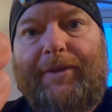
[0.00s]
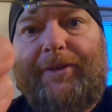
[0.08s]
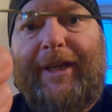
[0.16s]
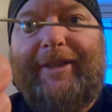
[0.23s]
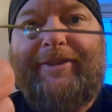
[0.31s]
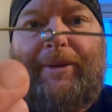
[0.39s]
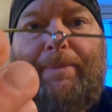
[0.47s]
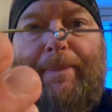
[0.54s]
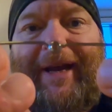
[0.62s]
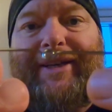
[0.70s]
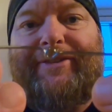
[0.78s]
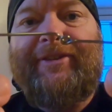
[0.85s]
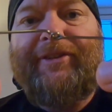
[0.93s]
So that's the
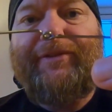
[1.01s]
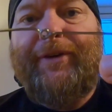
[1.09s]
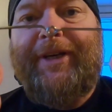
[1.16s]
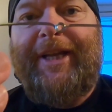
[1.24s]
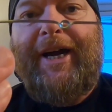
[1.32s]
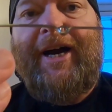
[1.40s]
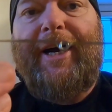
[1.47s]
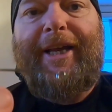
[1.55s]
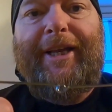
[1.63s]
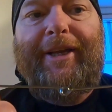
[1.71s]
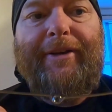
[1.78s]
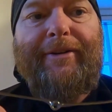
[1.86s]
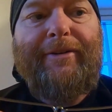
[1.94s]
basis for the
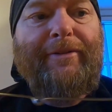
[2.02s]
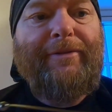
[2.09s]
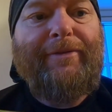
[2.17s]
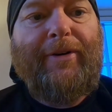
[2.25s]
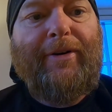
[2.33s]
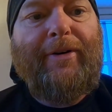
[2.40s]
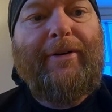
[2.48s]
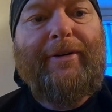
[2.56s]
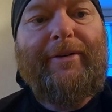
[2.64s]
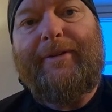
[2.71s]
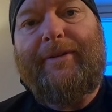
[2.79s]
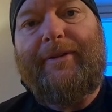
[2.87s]
eye for